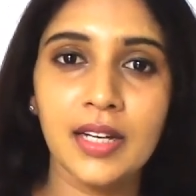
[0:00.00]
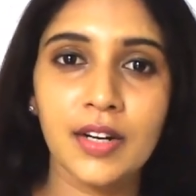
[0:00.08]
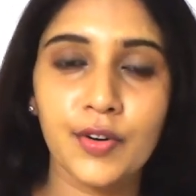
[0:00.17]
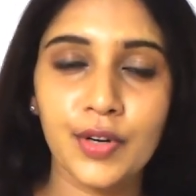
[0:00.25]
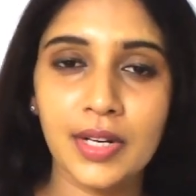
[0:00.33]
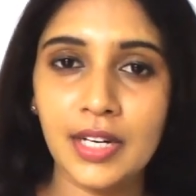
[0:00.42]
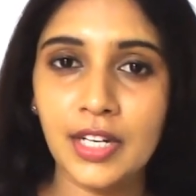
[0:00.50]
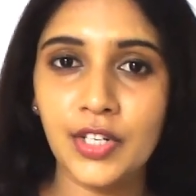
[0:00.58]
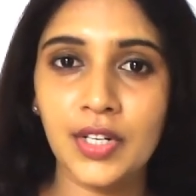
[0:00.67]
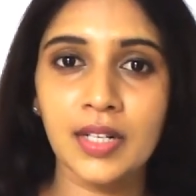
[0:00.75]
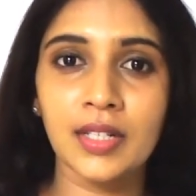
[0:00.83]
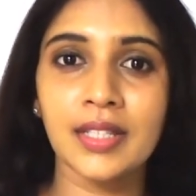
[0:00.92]

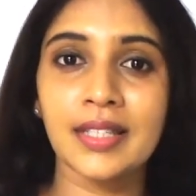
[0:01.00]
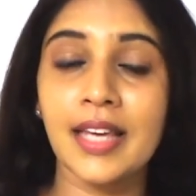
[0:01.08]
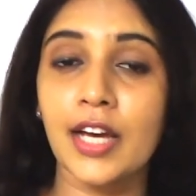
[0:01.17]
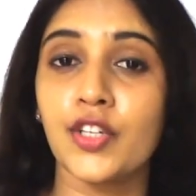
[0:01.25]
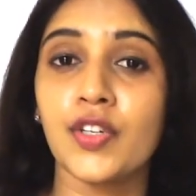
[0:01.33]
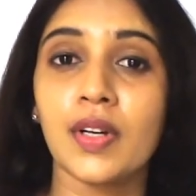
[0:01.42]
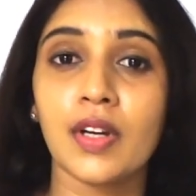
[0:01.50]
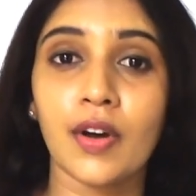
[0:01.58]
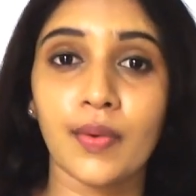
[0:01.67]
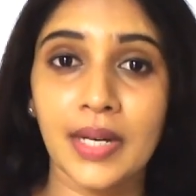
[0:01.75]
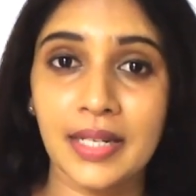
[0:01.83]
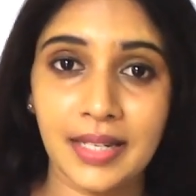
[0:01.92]
religion, sexual
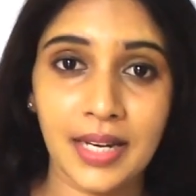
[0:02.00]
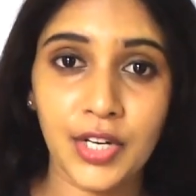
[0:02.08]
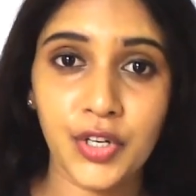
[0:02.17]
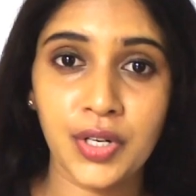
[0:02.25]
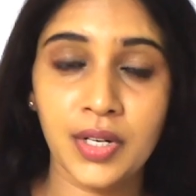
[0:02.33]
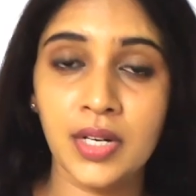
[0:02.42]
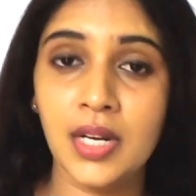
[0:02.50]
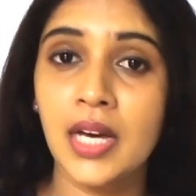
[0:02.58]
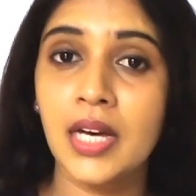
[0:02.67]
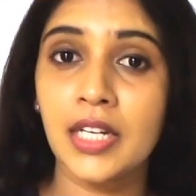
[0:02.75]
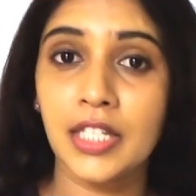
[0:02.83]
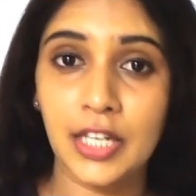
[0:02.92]
orientation,
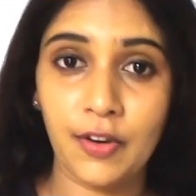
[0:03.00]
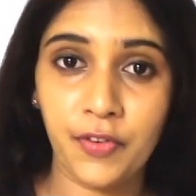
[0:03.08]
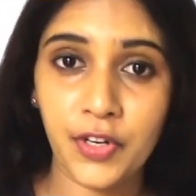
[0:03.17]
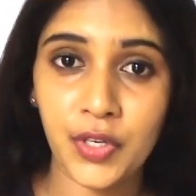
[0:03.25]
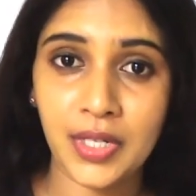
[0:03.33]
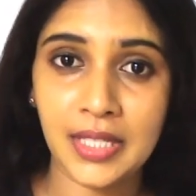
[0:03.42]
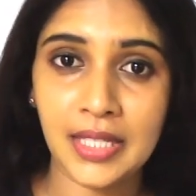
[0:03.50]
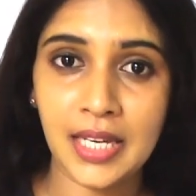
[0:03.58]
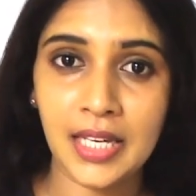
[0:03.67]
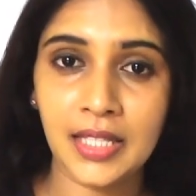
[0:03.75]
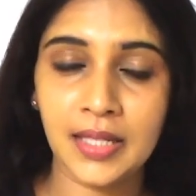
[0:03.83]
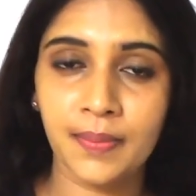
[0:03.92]
deficiencies.